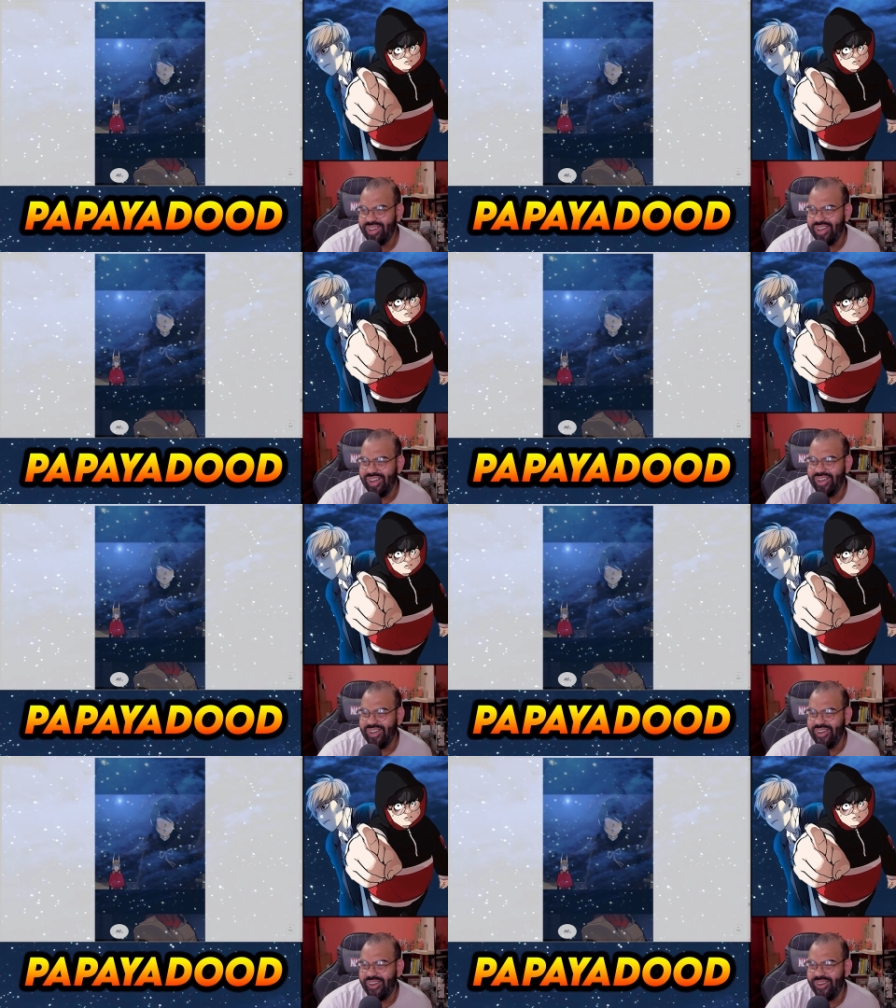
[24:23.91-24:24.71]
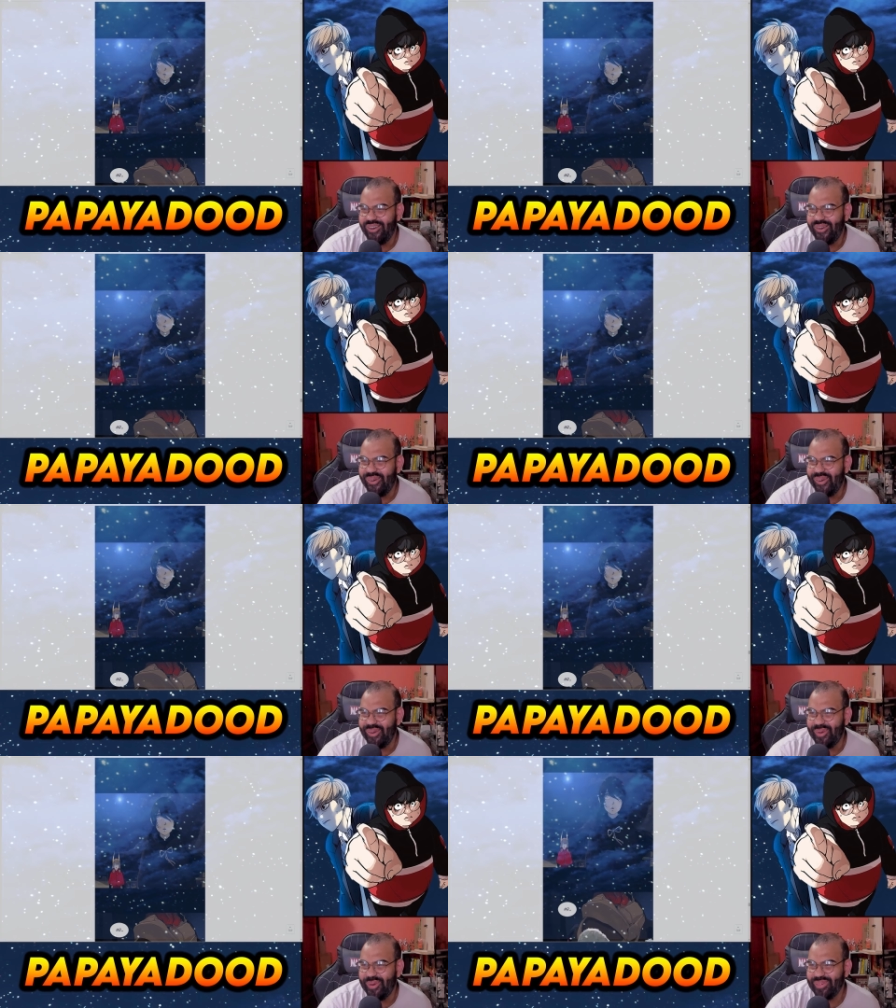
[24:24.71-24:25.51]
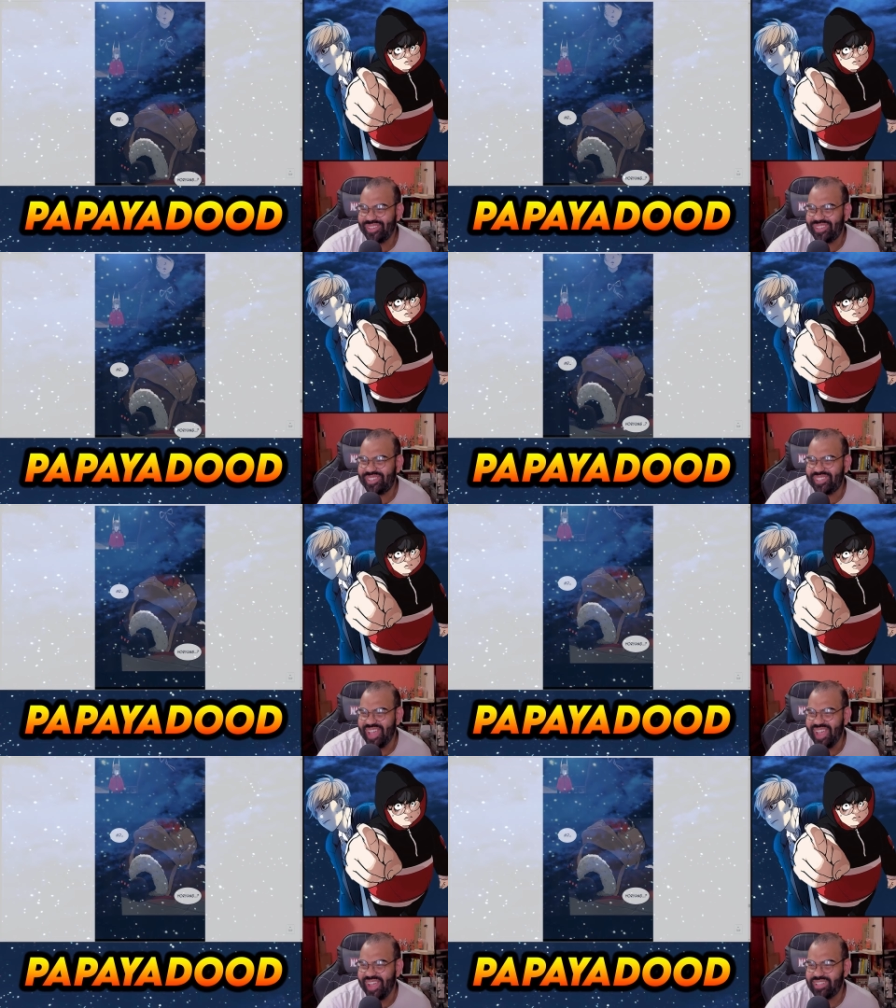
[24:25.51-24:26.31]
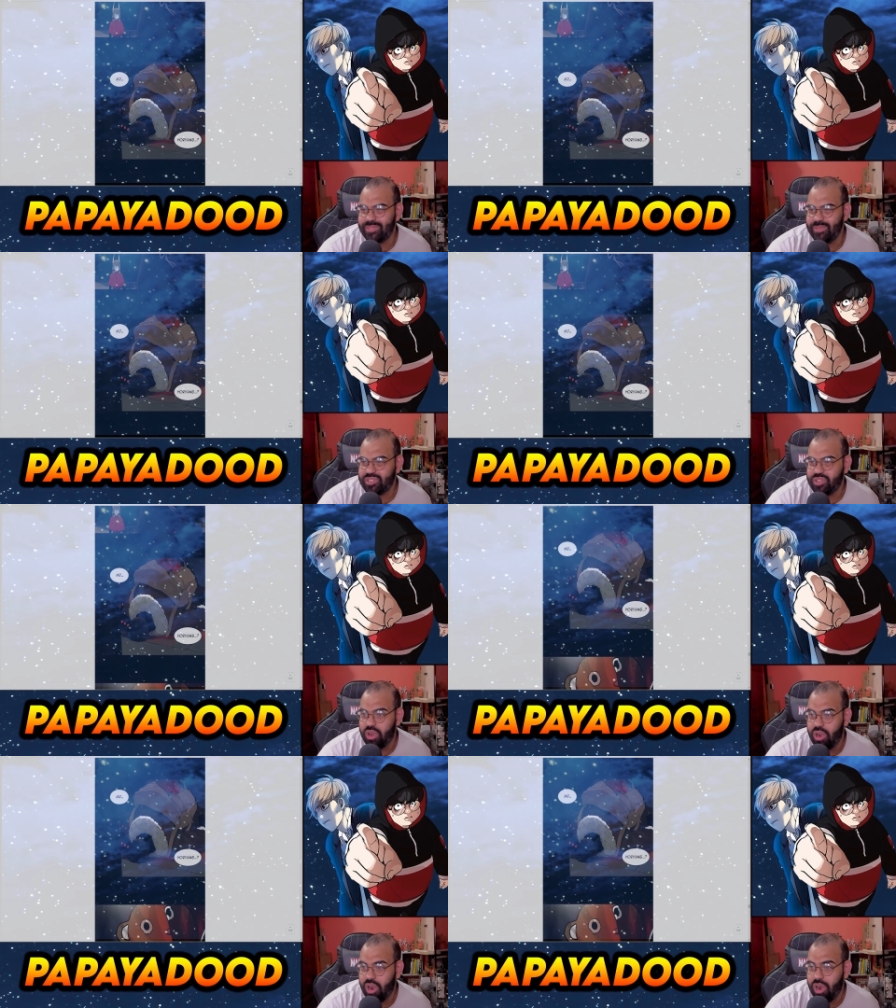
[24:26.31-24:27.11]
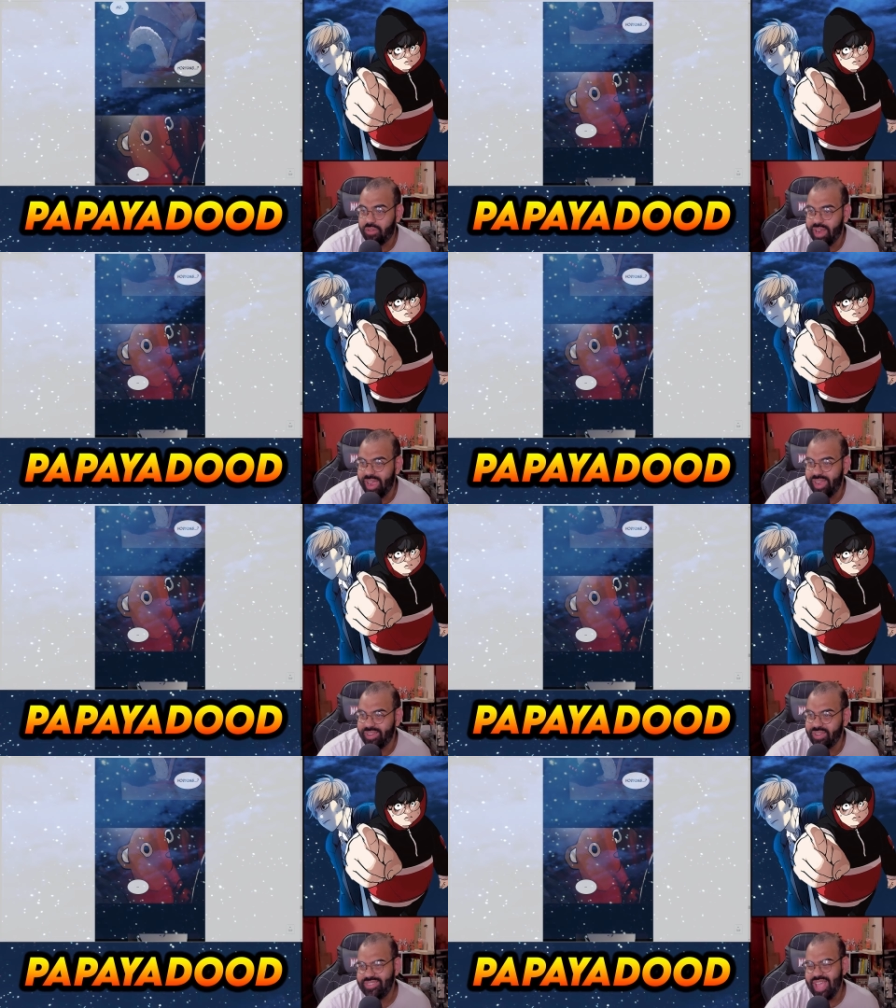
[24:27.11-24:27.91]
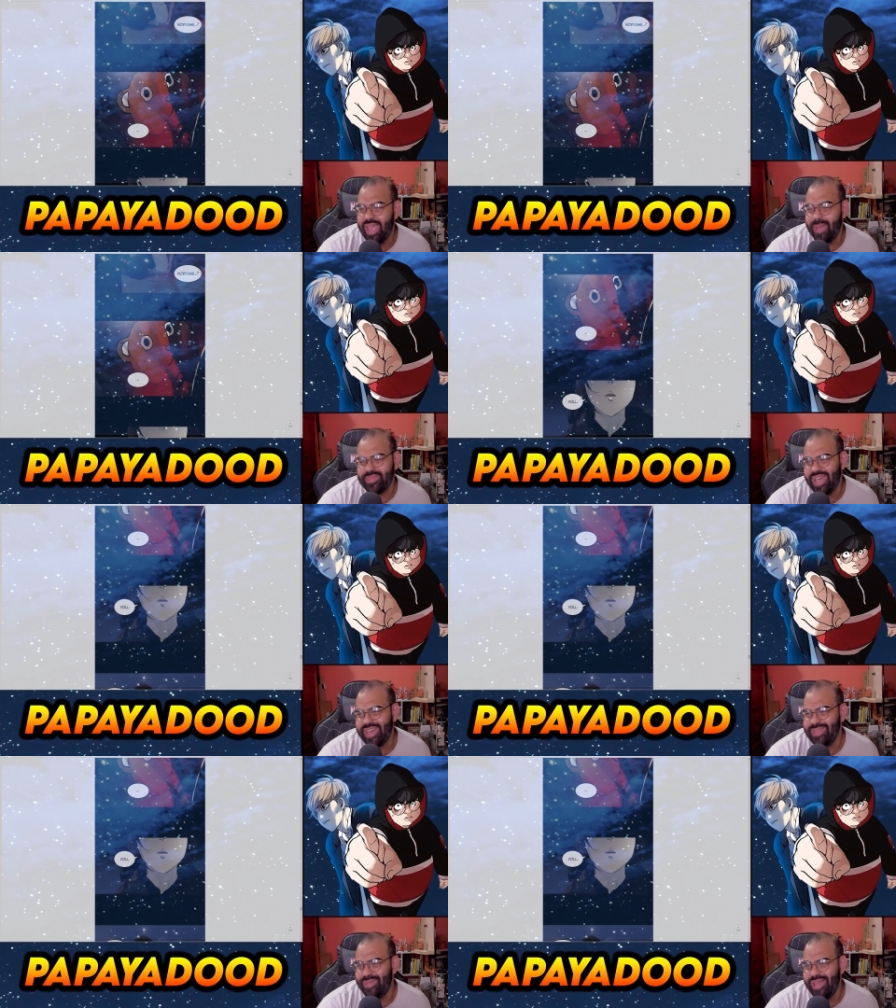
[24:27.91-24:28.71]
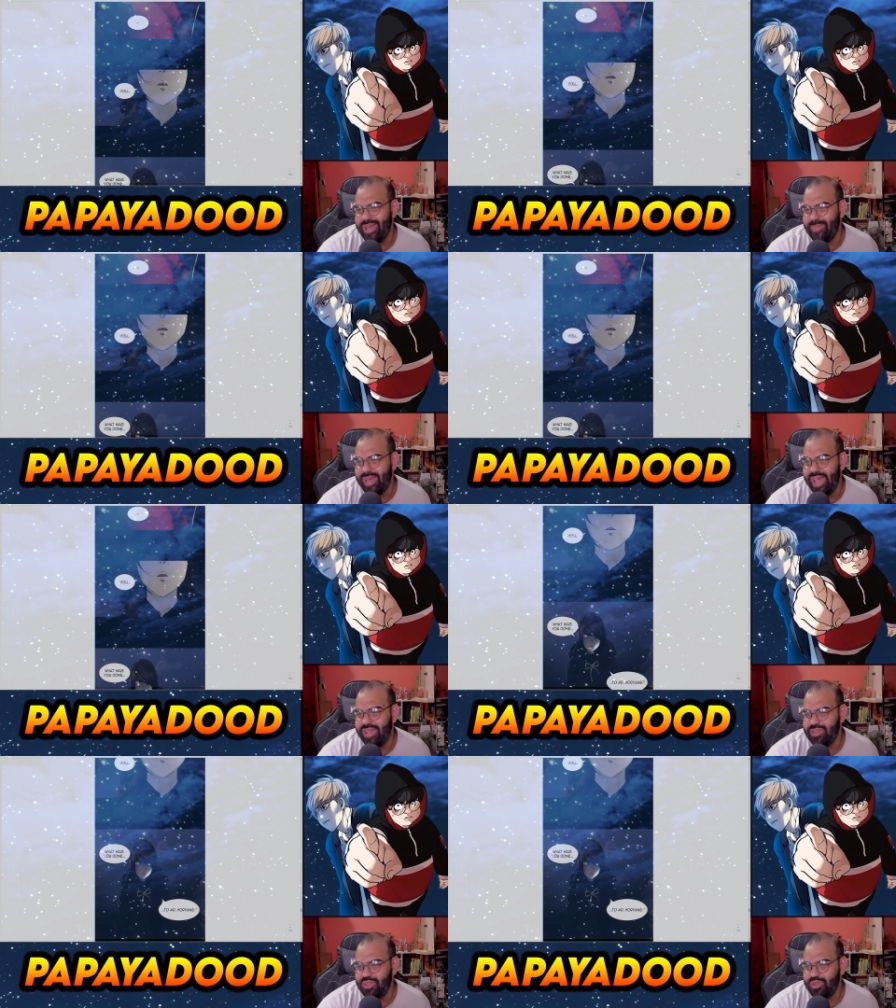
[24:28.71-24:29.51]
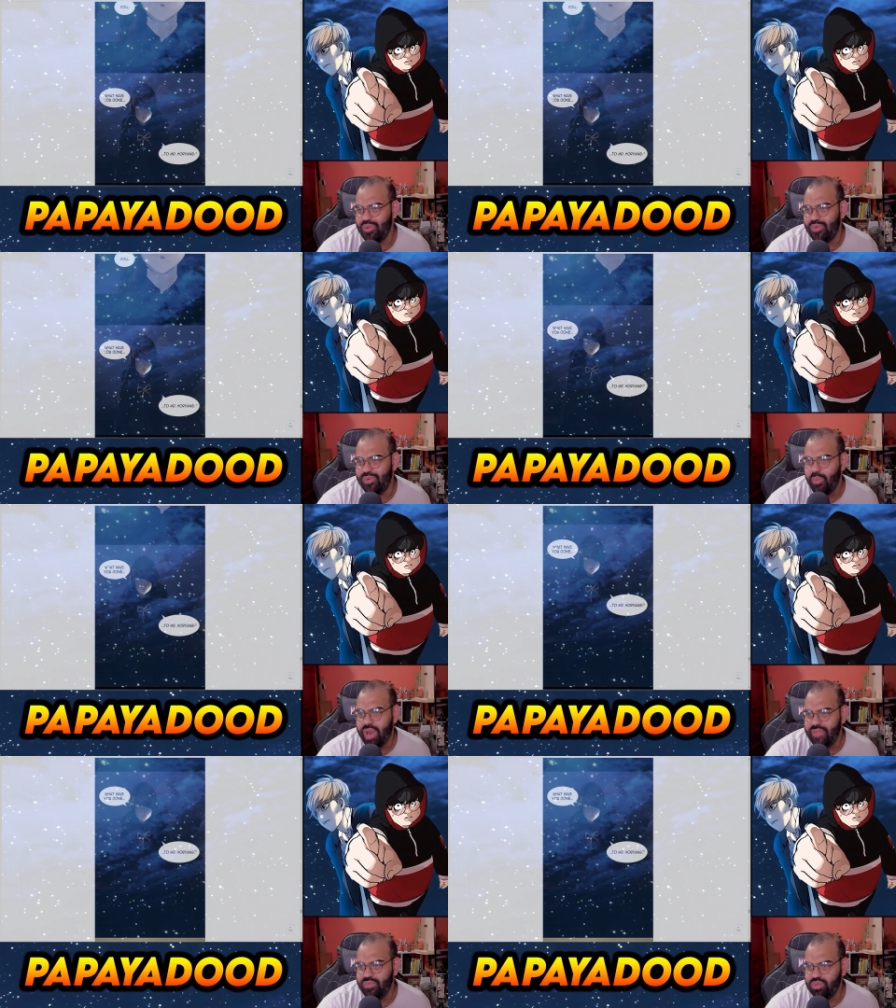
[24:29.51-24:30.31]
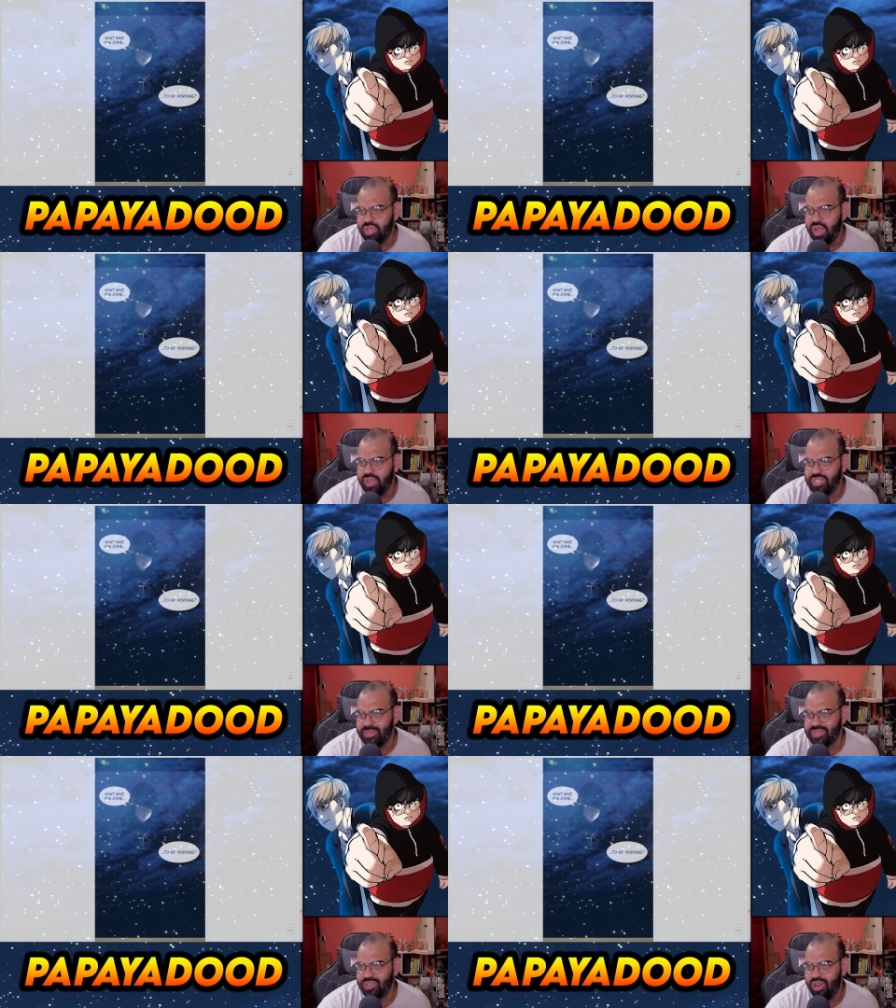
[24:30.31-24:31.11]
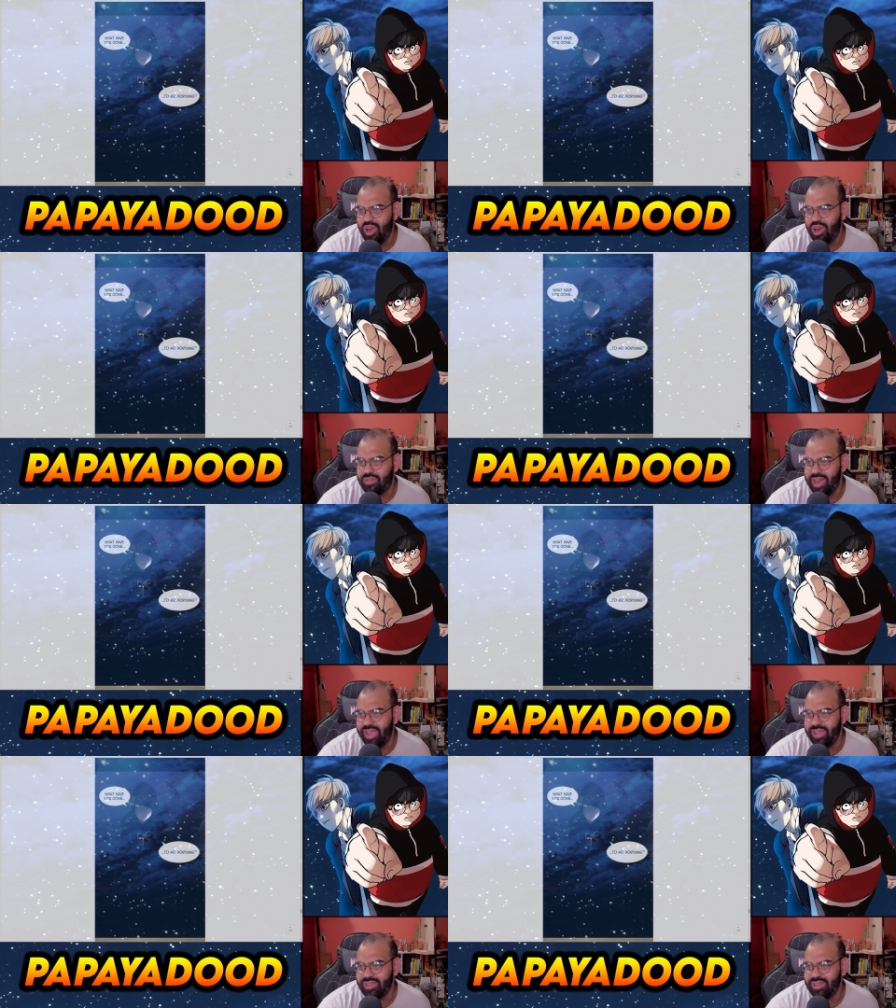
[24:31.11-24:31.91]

Uh-oh, shit, Mister Horang. Damn, teddy bear, man, you. What have you done to Mister Horang?